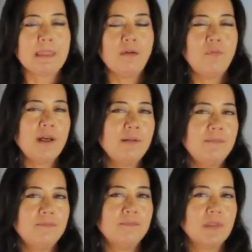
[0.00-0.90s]
Well,
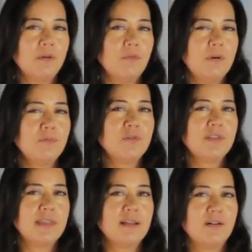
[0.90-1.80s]
one more
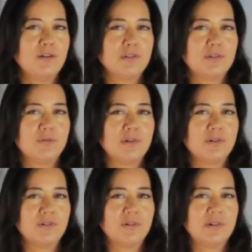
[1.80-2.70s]
thing also
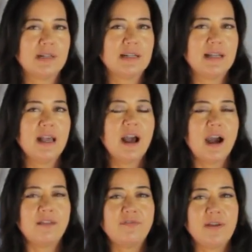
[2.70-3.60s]
occurred.
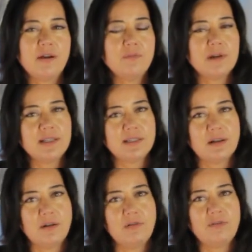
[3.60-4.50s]
I found
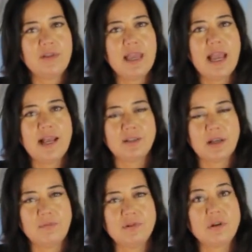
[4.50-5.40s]
myself, as
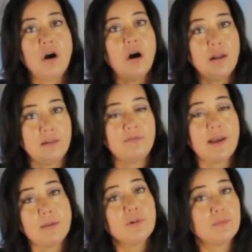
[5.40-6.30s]
I was on the
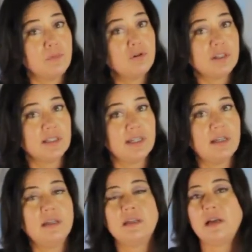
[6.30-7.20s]
fabric mostly
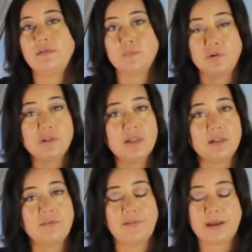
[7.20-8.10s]
on
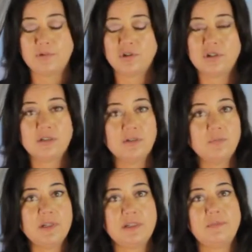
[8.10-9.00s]
the fabric, just a little
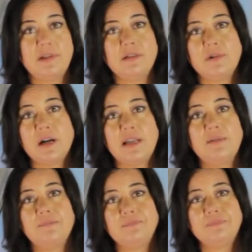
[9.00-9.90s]
piece of me in the body.
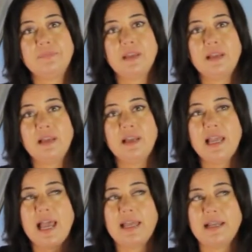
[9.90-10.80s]

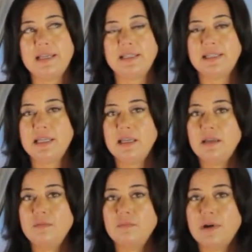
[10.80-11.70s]
And I could
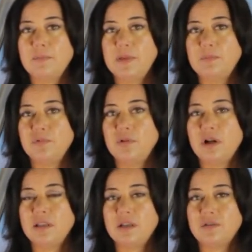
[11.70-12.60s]
see my people
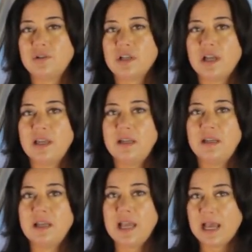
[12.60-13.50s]
on the other side,
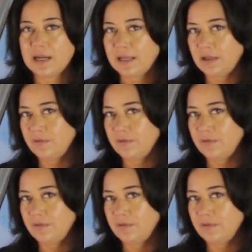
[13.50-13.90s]
and I could